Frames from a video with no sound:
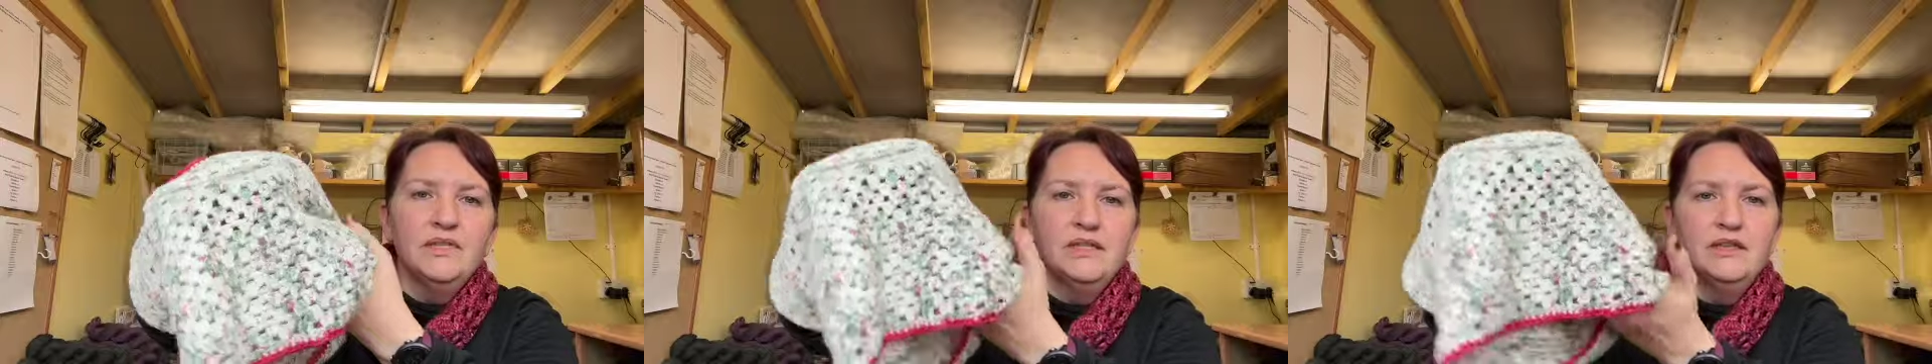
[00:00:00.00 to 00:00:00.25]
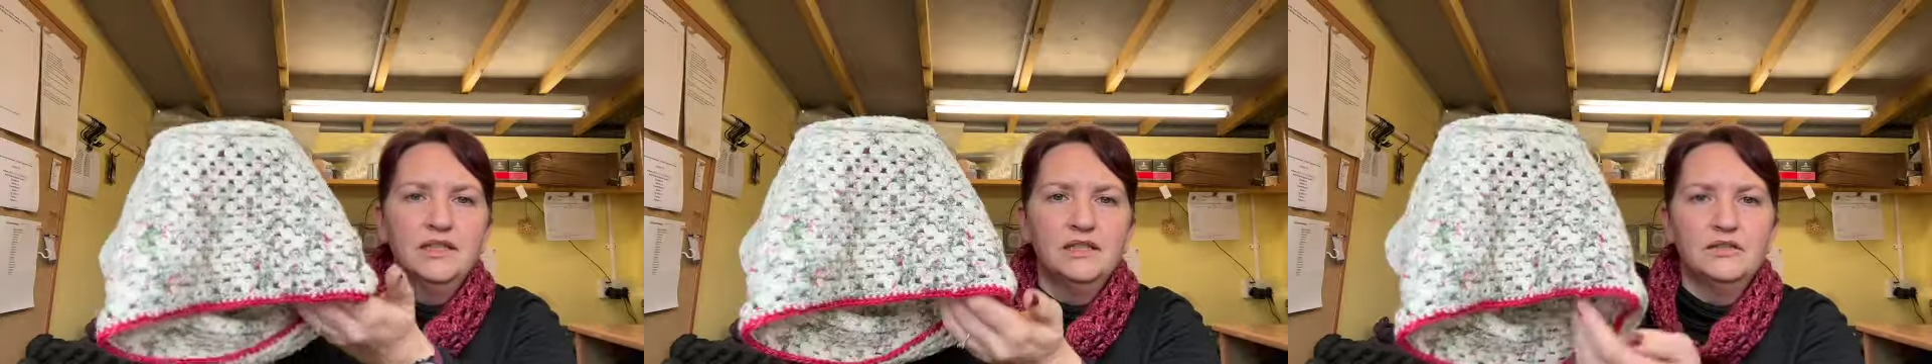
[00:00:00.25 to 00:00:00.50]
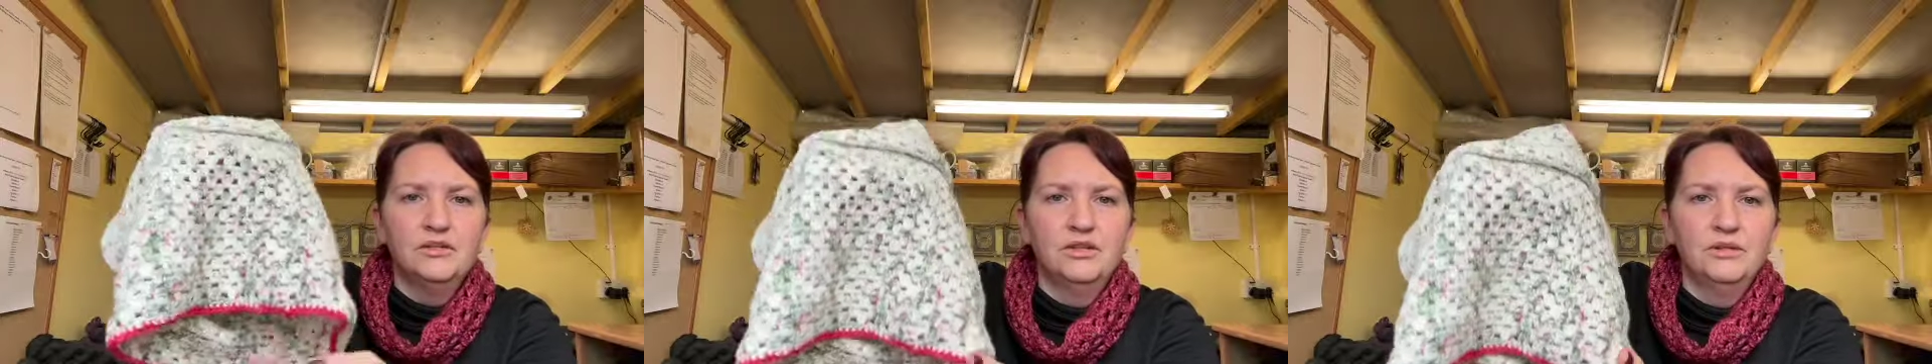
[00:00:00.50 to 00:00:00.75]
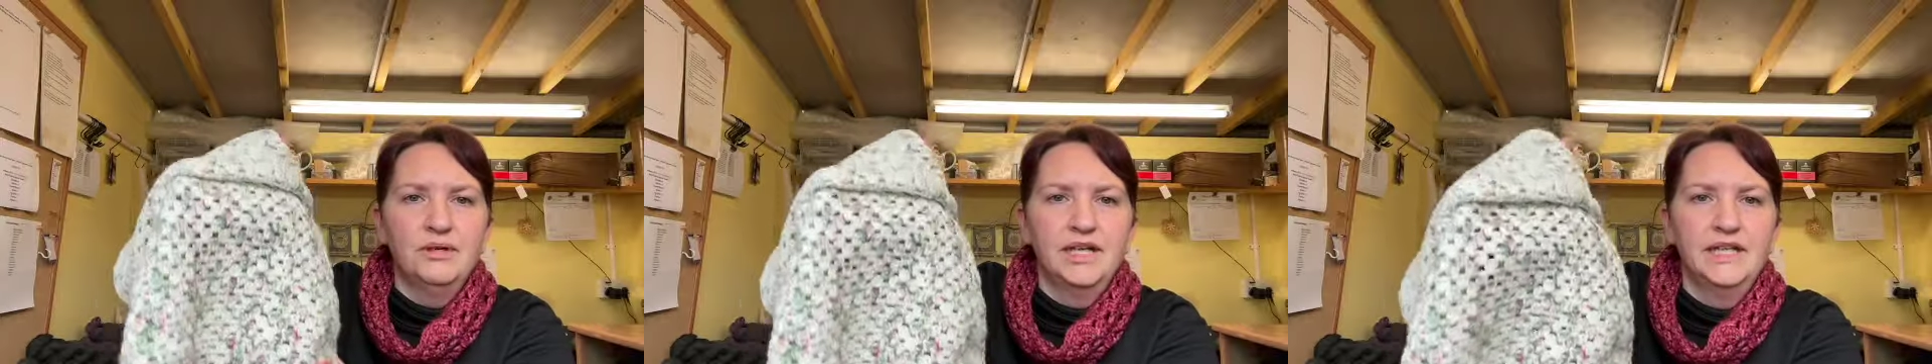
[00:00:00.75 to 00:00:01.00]
This
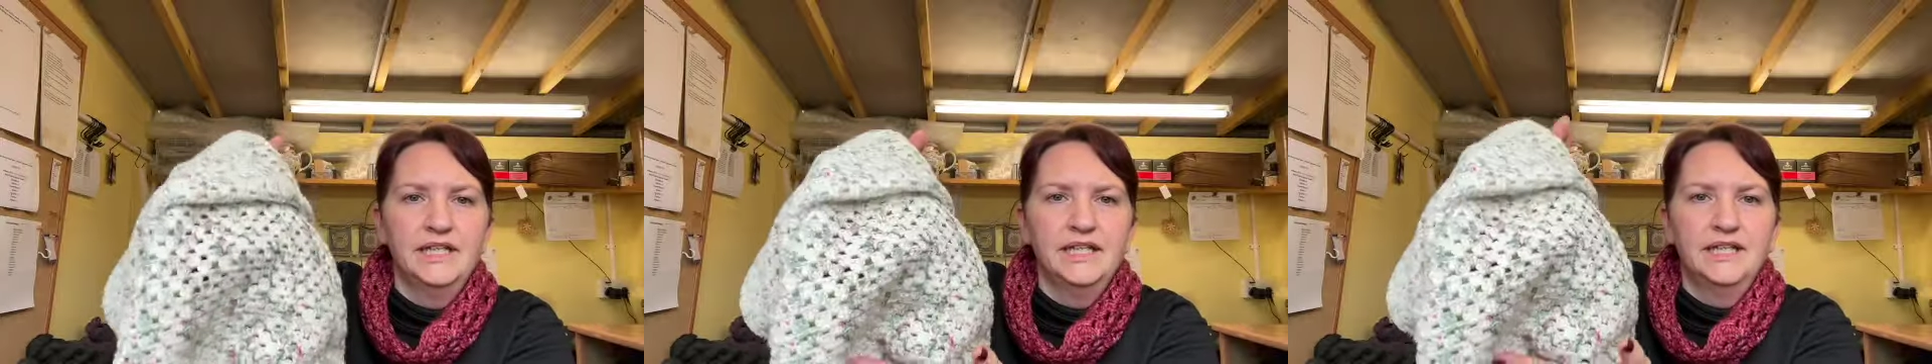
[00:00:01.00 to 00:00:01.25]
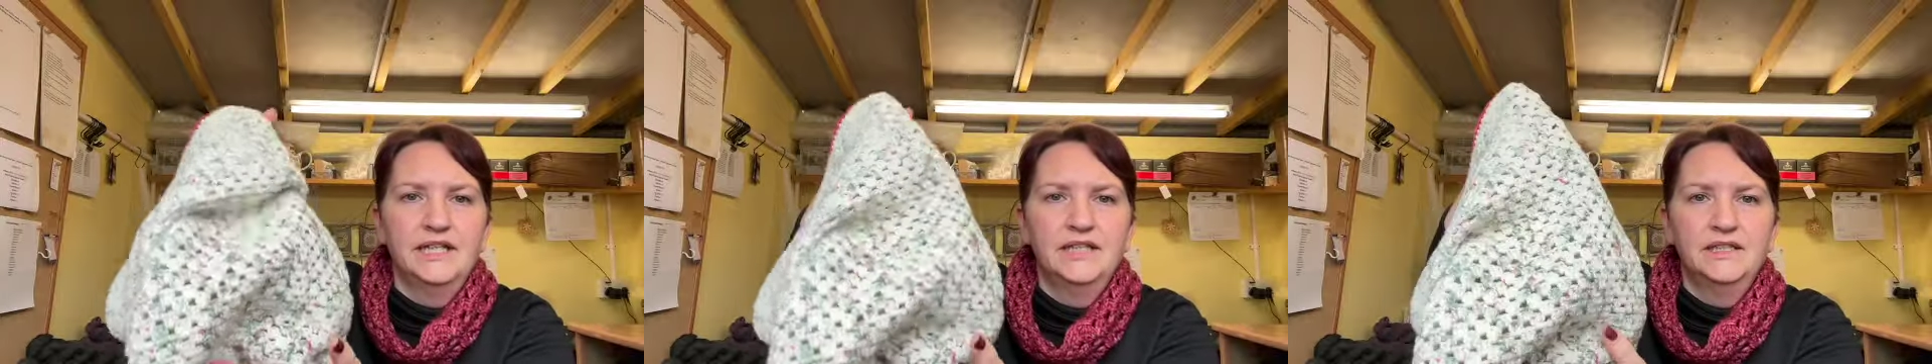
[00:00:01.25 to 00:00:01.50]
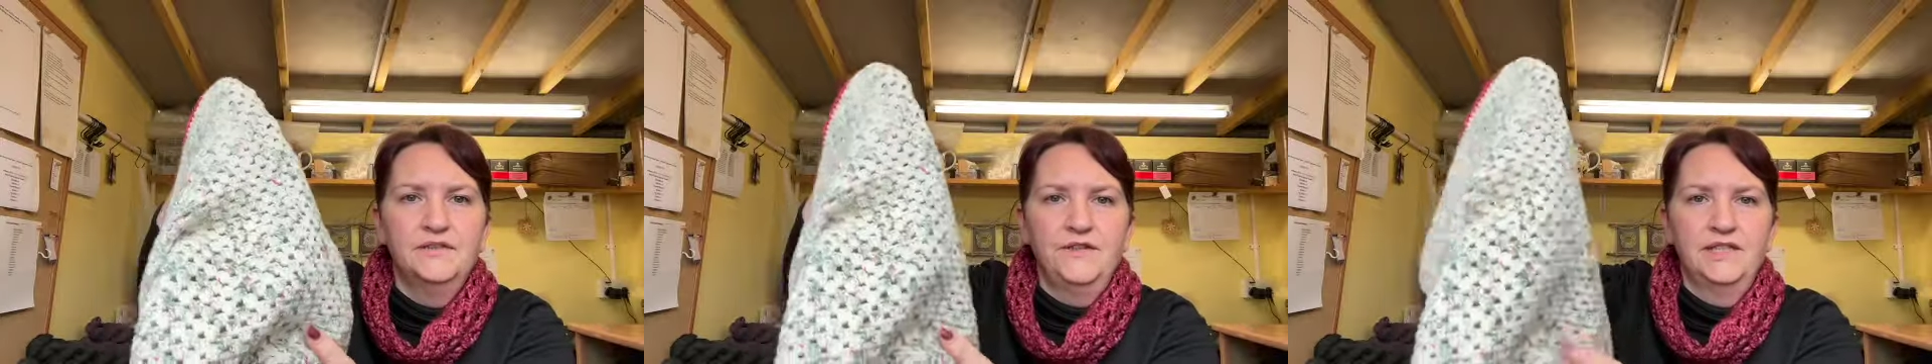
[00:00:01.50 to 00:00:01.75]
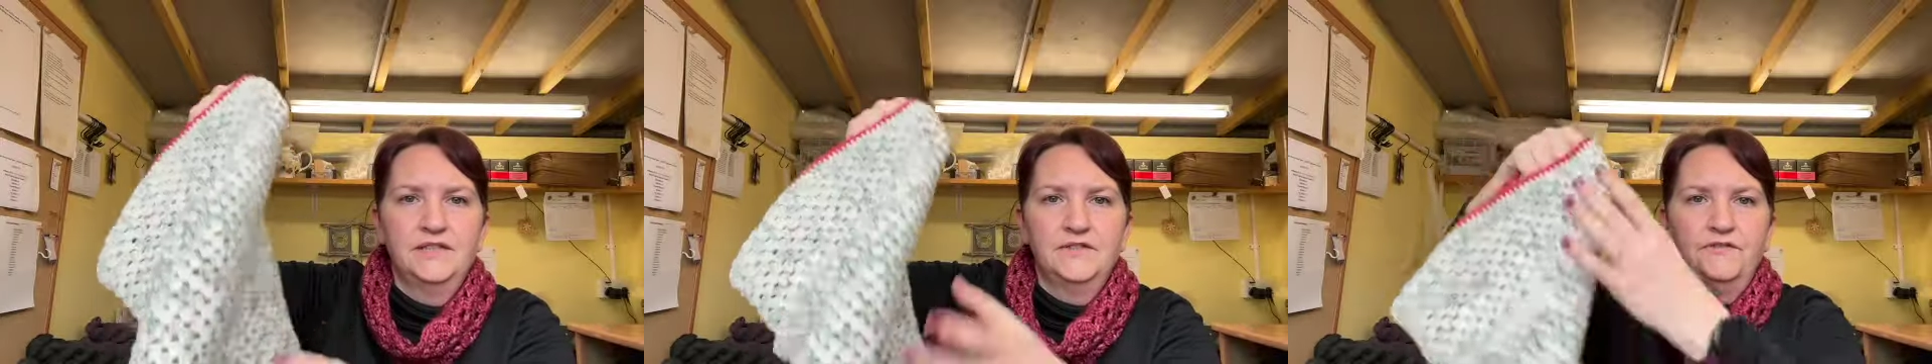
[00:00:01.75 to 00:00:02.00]
colourway is
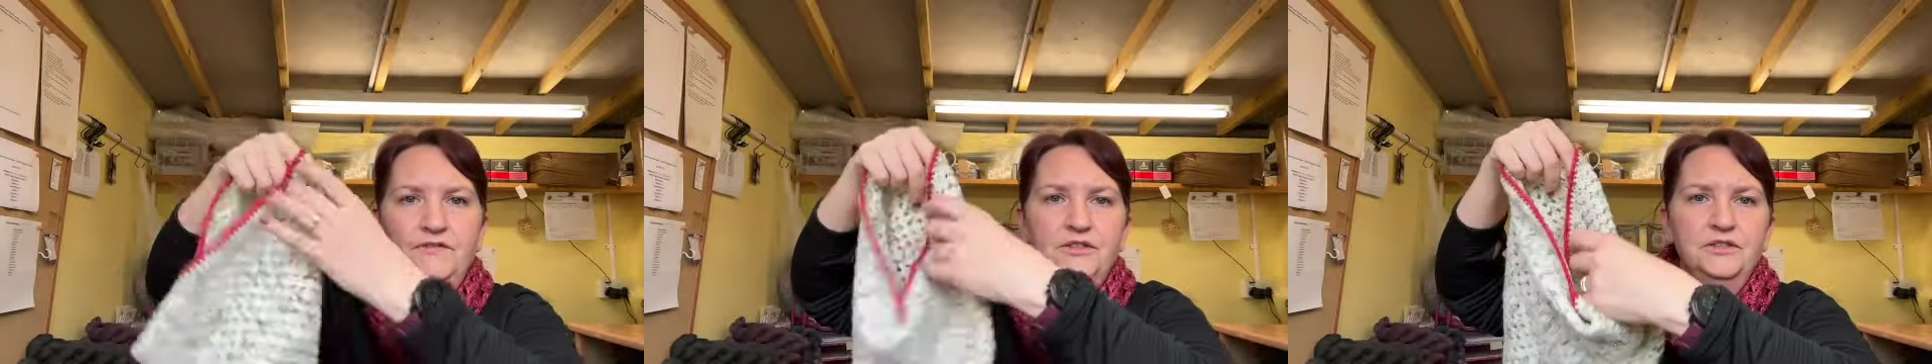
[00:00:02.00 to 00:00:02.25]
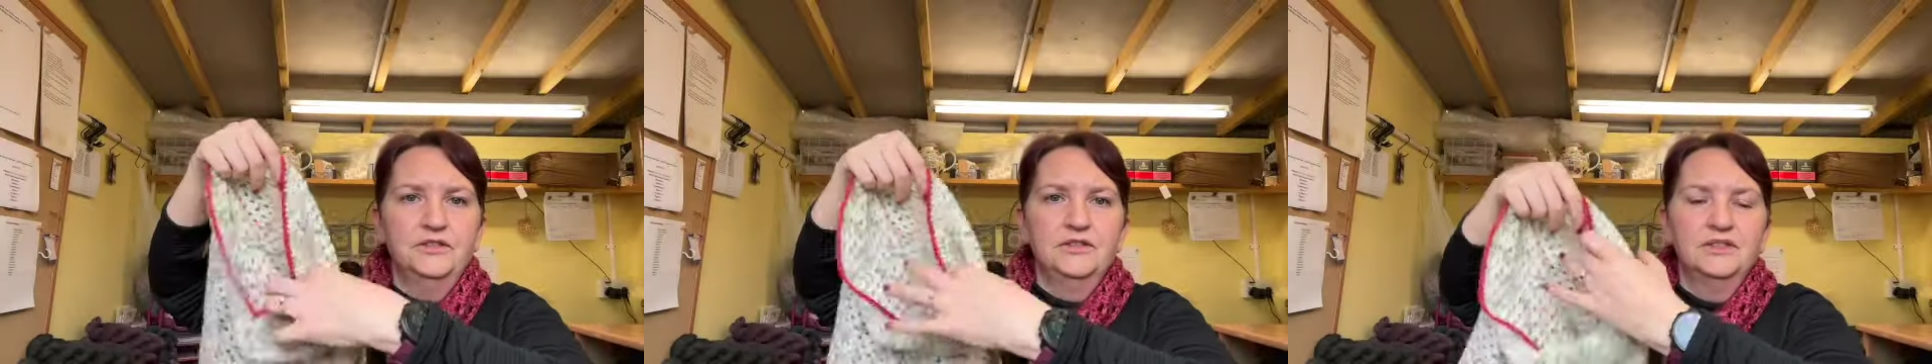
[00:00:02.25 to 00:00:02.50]
Festive Fun,